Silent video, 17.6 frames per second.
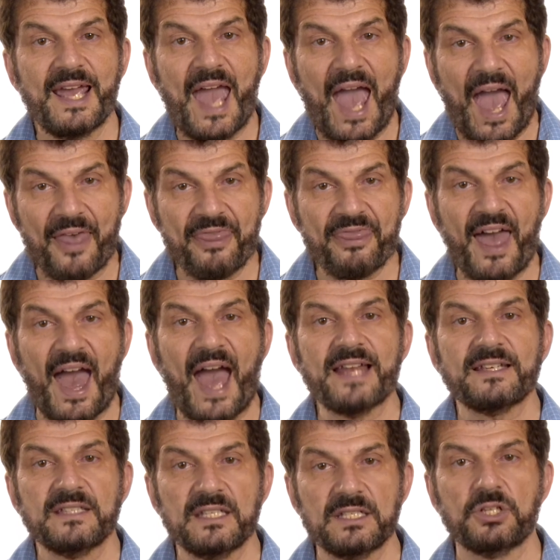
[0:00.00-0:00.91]
and
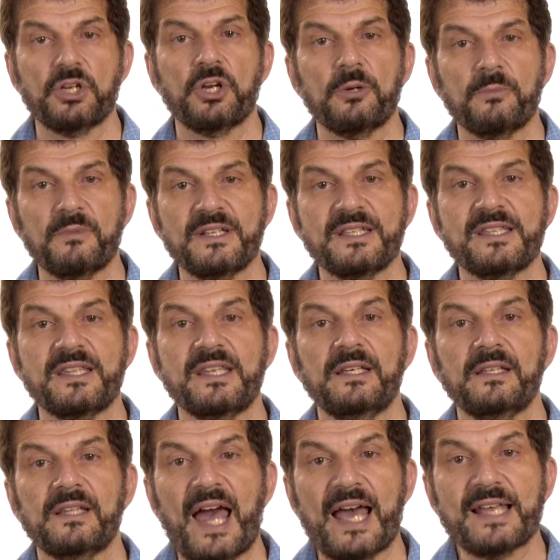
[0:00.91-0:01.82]
that determines the
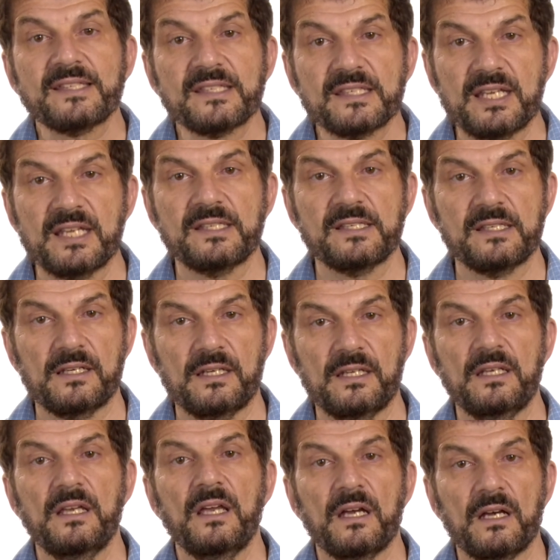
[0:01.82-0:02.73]

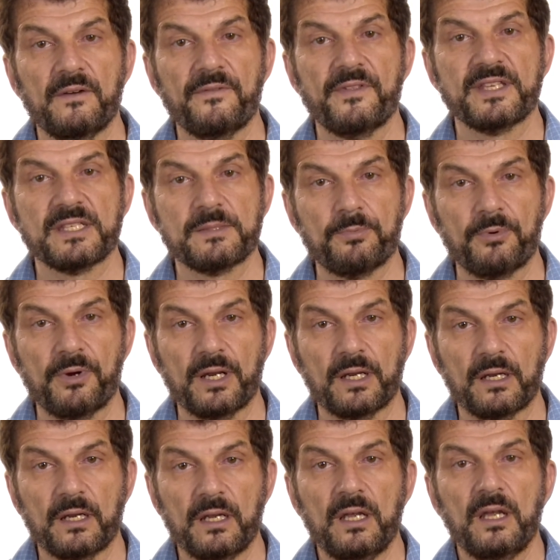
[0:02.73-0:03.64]
elasticity of the spring.